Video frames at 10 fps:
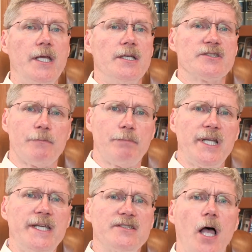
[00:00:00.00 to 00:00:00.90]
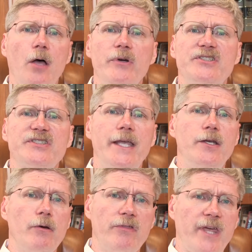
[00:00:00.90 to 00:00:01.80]
So please always say
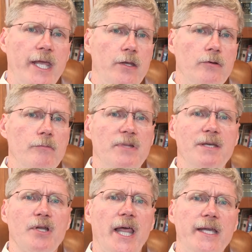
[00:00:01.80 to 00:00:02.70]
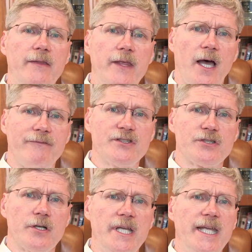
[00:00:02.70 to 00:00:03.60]
no thank you. Be polite to the
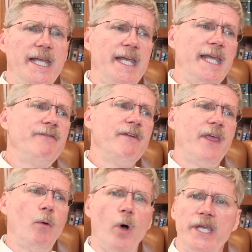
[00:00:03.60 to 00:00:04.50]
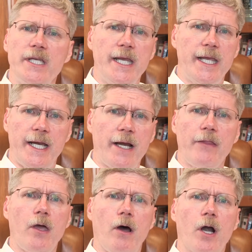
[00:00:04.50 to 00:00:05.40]
officer. Even if they want you to get out of
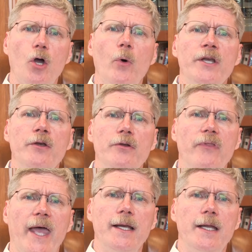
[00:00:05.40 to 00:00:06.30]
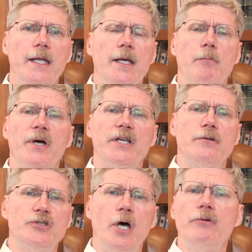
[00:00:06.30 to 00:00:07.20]
the car, go ahead and do that.
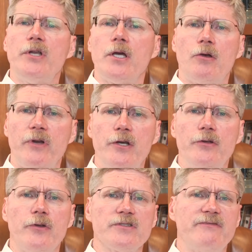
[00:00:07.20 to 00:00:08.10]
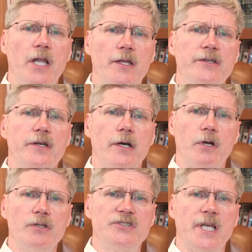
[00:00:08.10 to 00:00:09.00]
But don't agree to do those voluntary
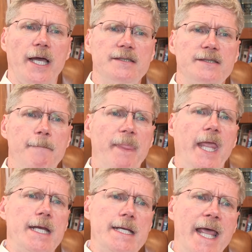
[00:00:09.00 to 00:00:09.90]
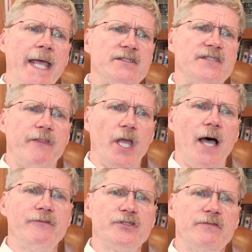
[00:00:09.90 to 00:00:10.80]
roadsides. Next, if the
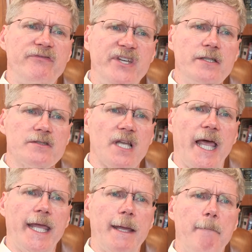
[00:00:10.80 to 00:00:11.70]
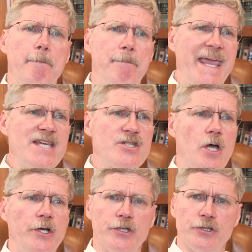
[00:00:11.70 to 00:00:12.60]
officer feels like, based
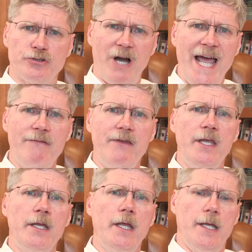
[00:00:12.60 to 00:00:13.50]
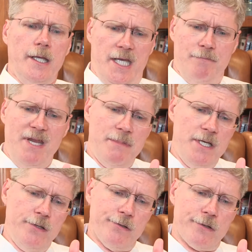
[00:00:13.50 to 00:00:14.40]
on your driving and maybe
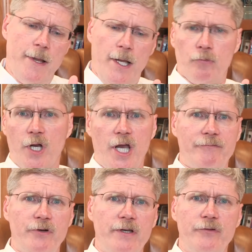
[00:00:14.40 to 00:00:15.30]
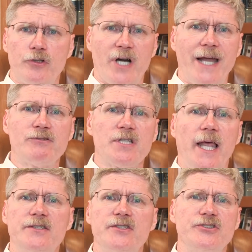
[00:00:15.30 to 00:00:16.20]
your recovery of your driver's
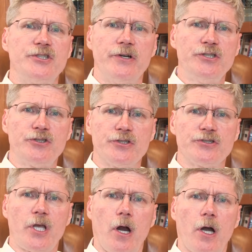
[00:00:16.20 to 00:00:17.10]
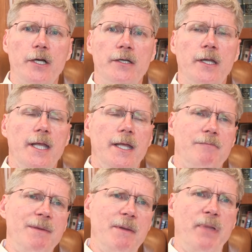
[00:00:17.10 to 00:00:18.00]
license and your insurance card, and
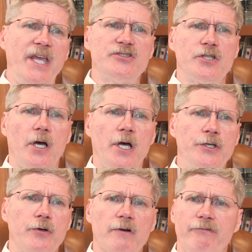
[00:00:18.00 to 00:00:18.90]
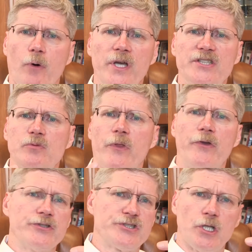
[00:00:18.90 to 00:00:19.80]
maybe based on your voice, whether
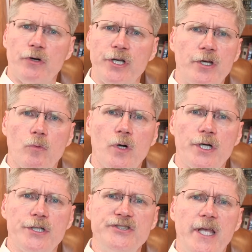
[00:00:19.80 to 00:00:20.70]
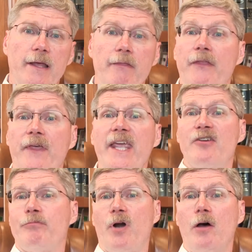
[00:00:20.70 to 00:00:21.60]
you're slurring your words, that they
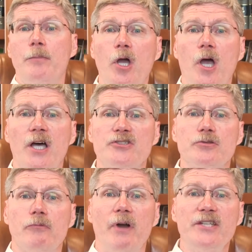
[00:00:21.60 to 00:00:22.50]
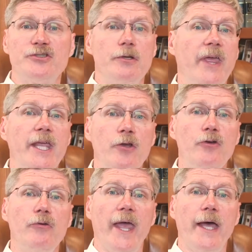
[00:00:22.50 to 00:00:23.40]
have probable cause to arrest you, they can
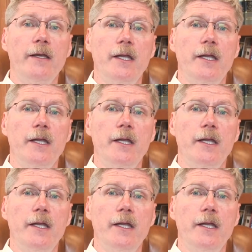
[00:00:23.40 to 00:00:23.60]
do that.